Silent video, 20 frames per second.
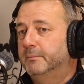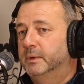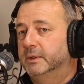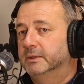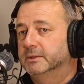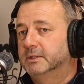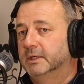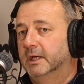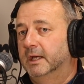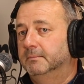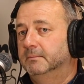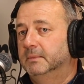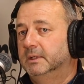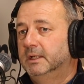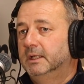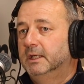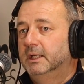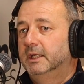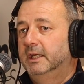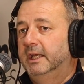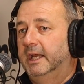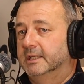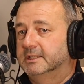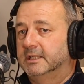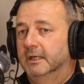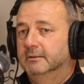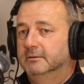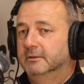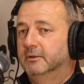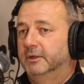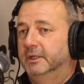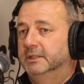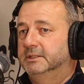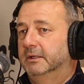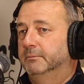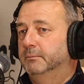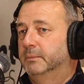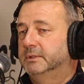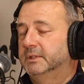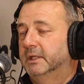But so
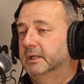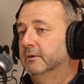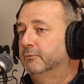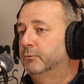97%